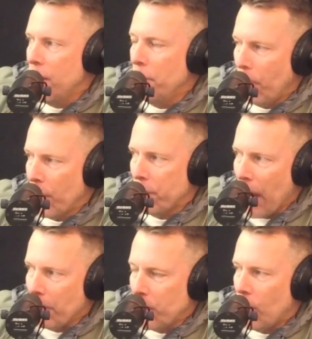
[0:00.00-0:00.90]
bought
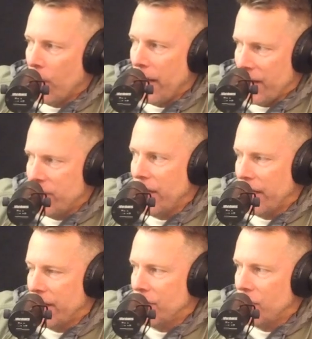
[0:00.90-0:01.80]
popcorn and a
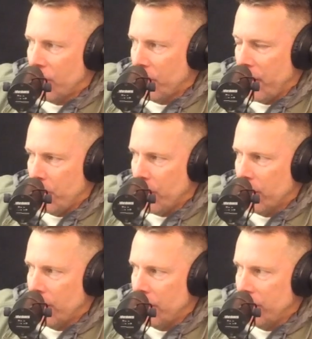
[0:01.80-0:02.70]
ticket to the Green
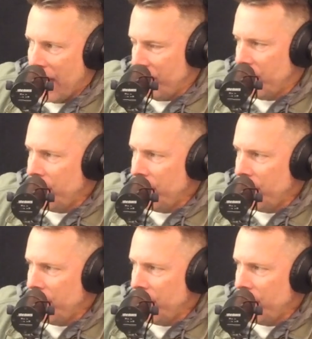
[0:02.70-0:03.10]
Book. Have you?